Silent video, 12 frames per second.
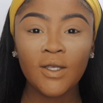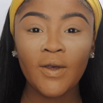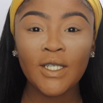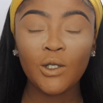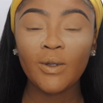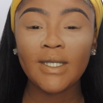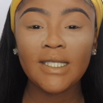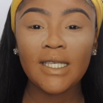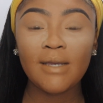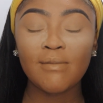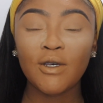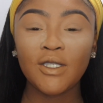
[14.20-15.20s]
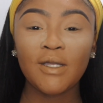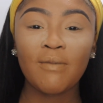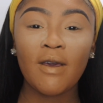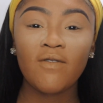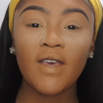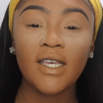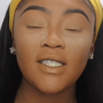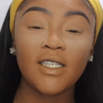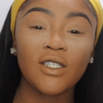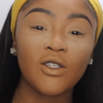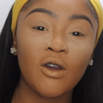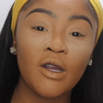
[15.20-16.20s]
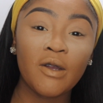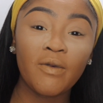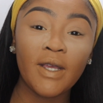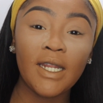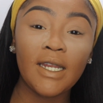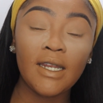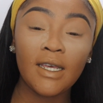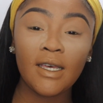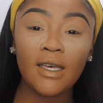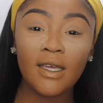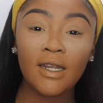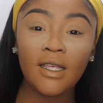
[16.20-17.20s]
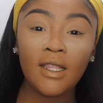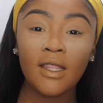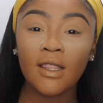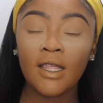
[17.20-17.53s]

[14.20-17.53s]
as you can see, most of my face is already done.